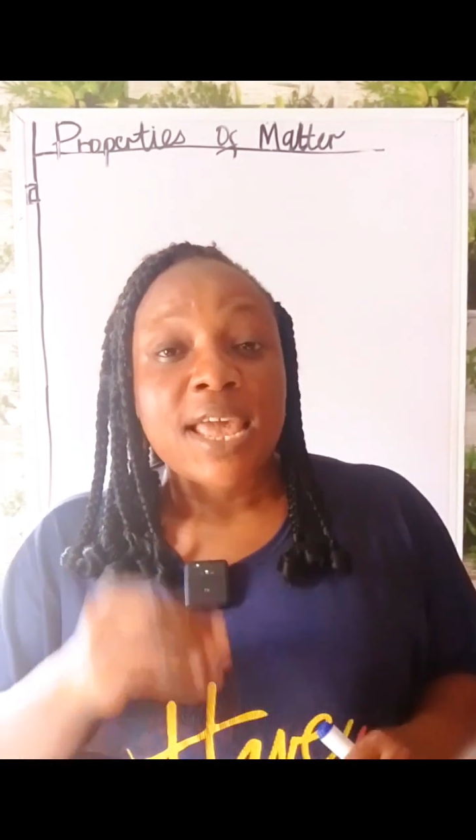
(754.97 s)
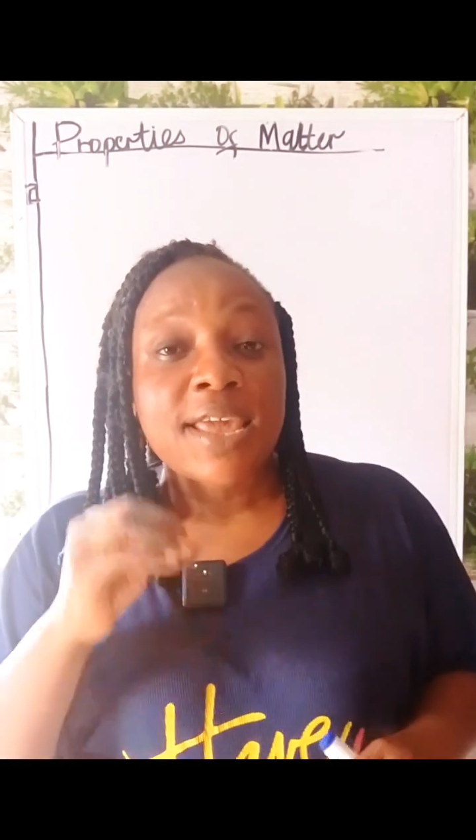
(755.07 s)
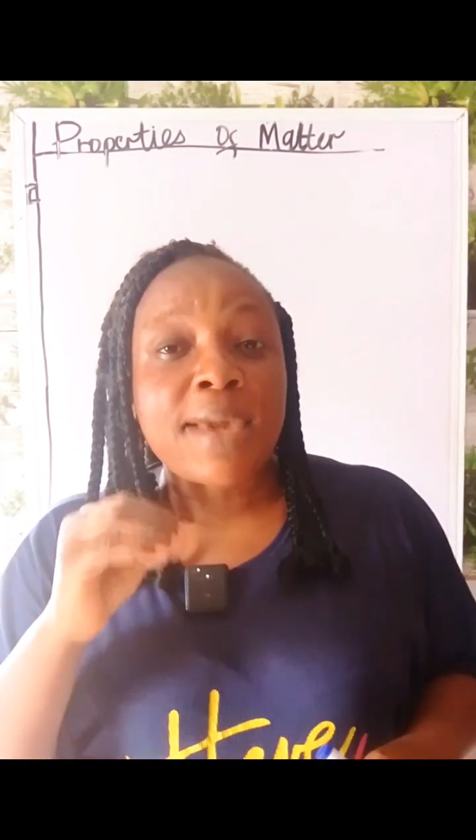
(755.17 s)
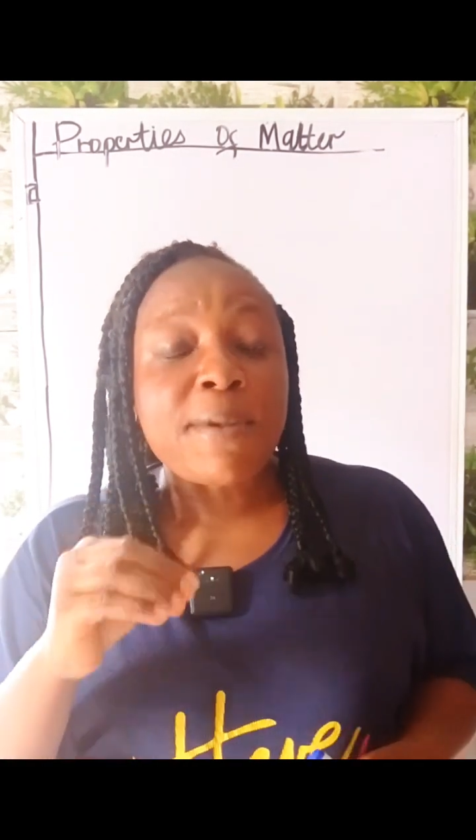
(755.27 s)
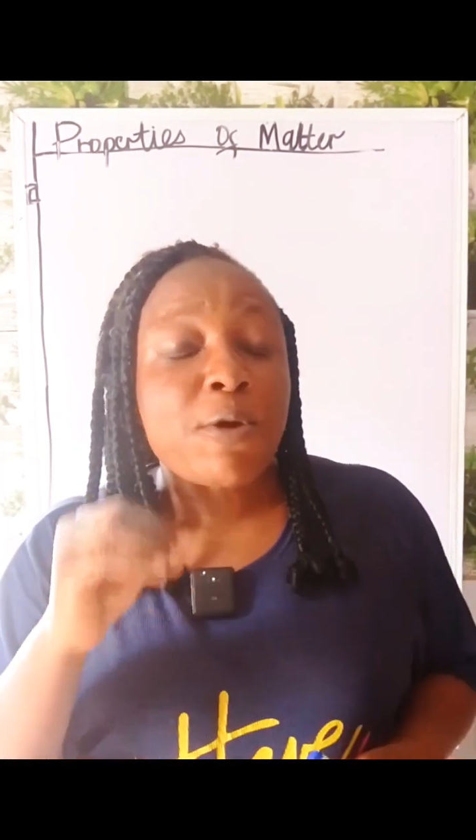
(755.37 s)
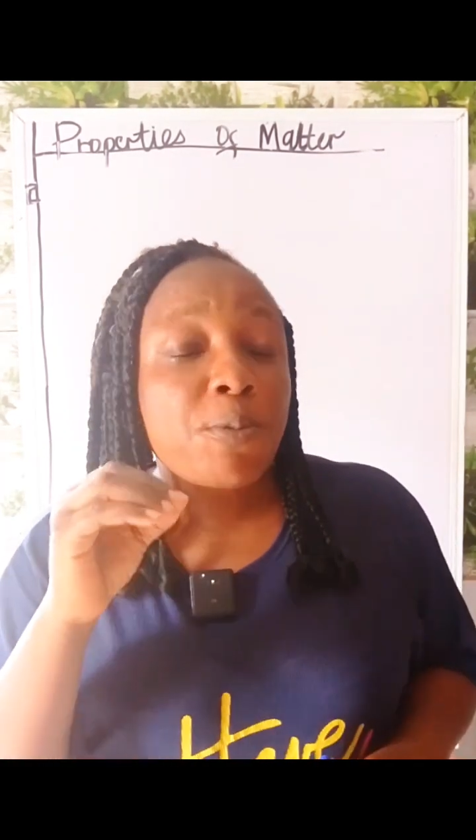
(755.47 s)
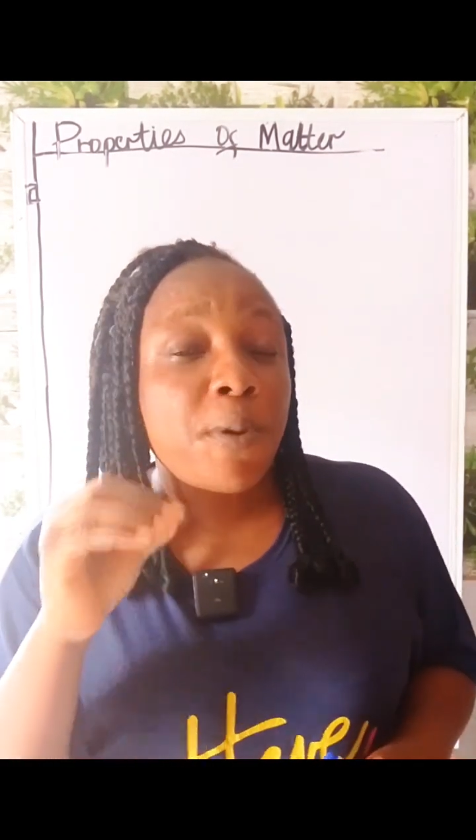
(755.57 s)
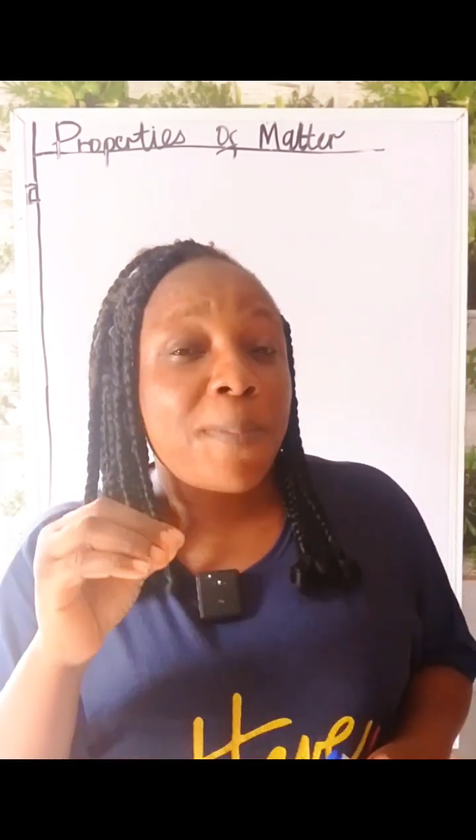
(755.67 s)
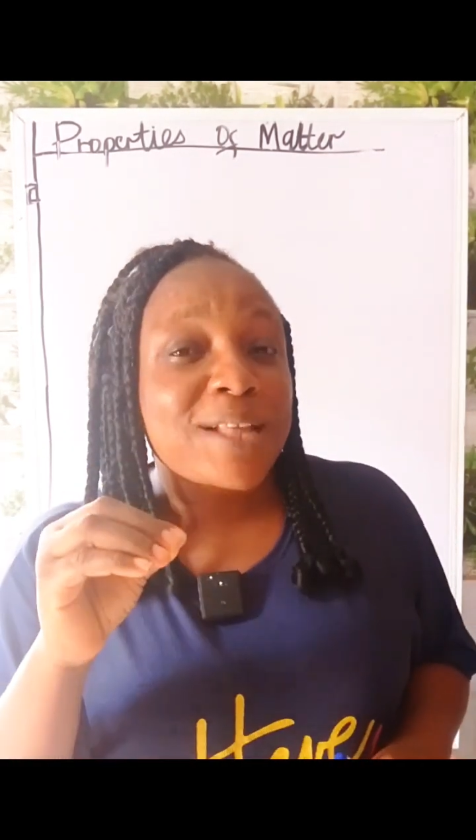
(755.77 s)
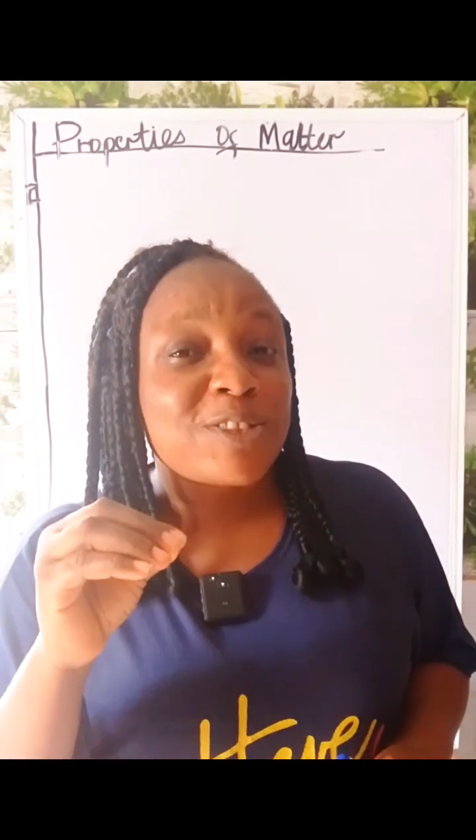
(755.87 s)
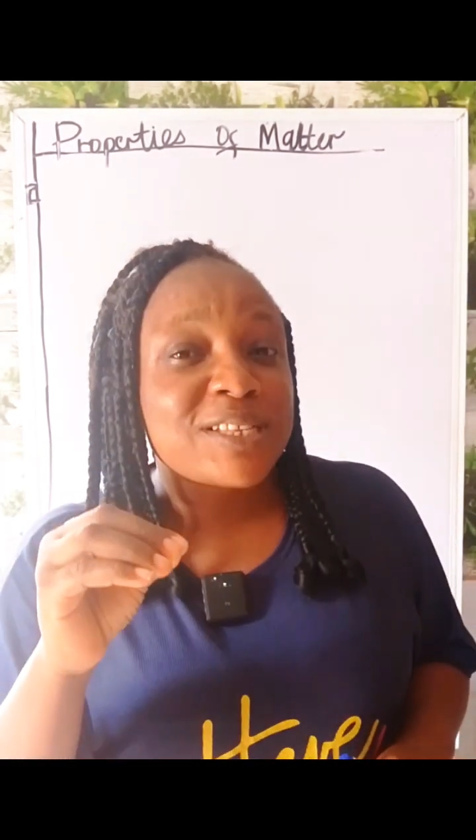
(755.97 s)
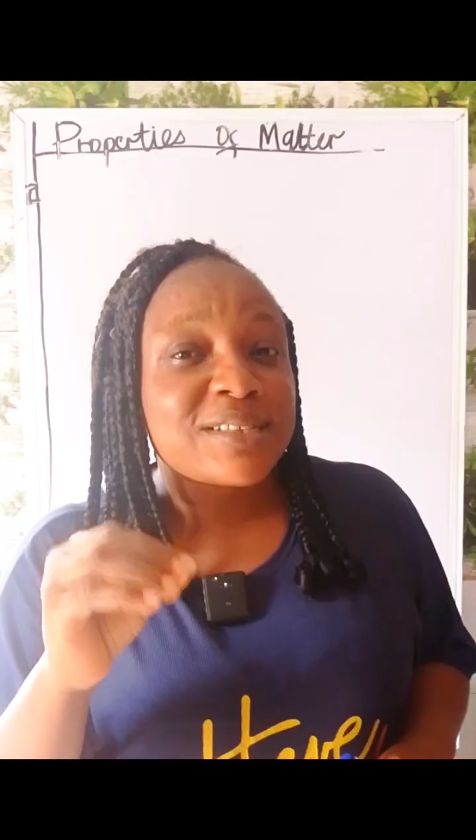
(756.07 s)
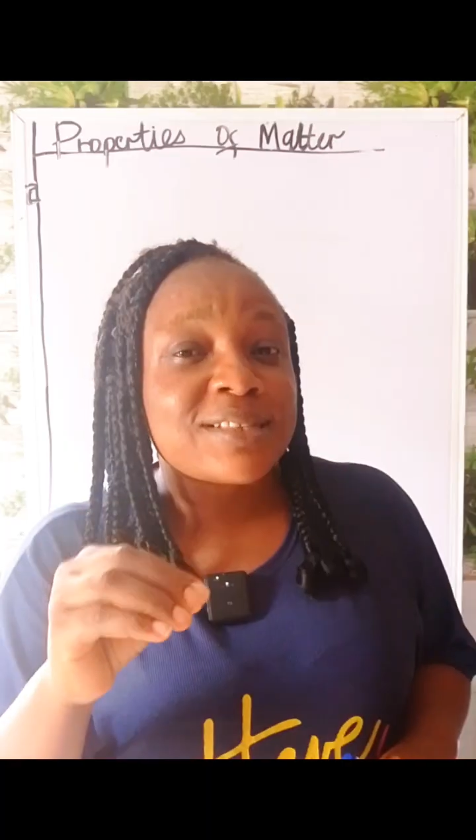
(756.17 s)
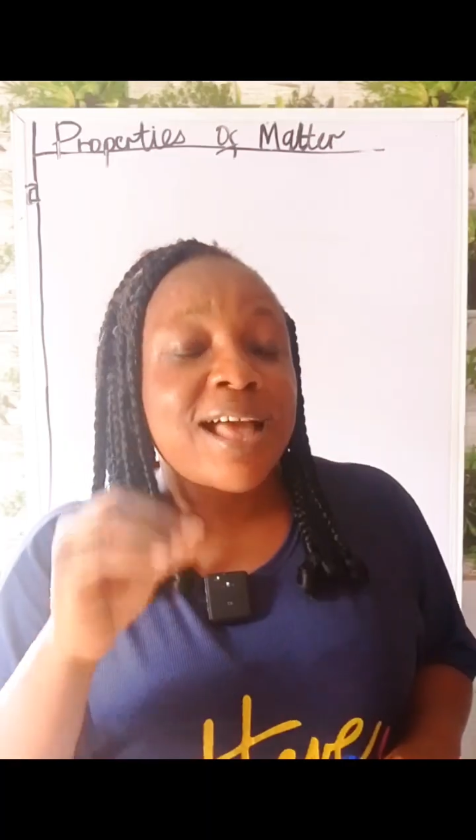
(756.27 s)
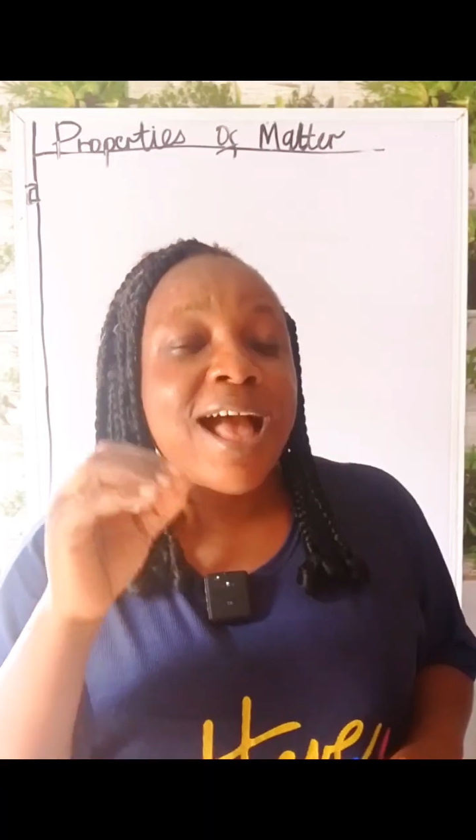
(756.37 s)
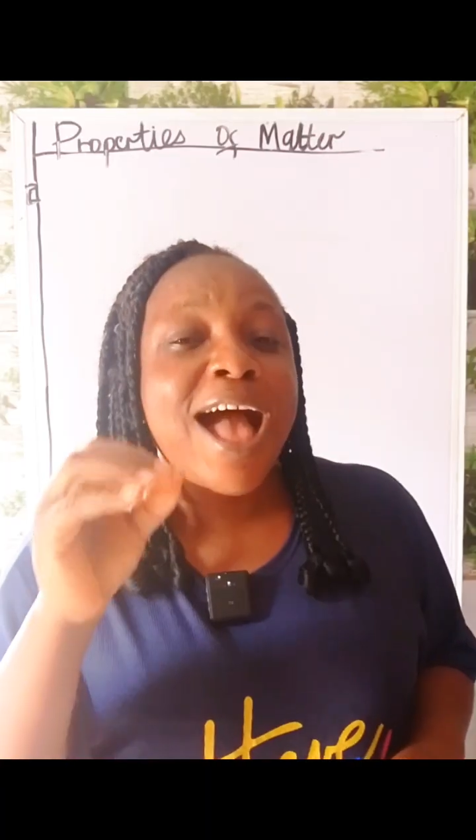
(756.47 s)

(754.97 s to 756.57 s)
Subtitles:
Chemical properties